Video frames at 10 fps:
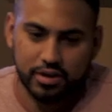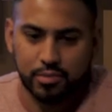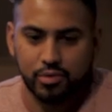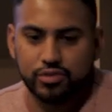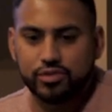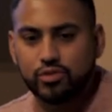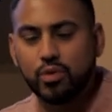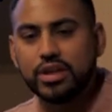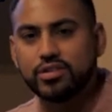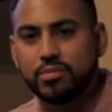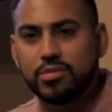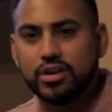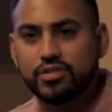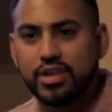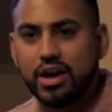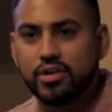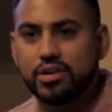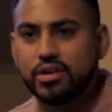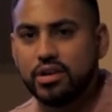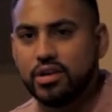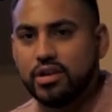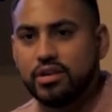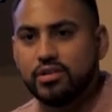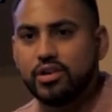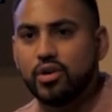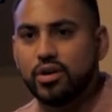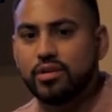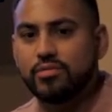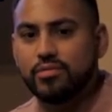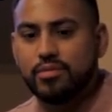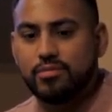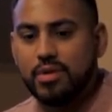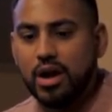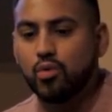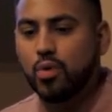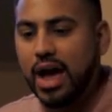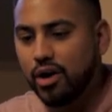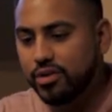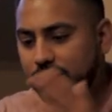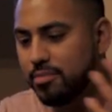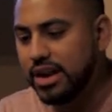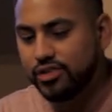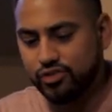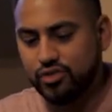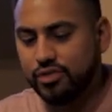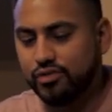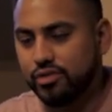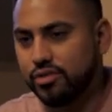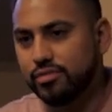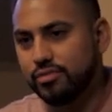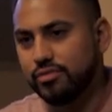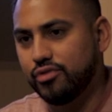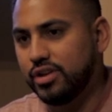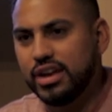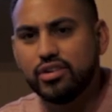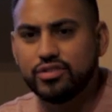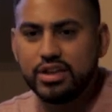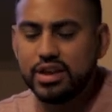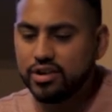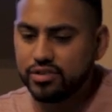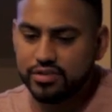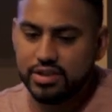almost 20-something years now, and you know, around in ministry for years and years.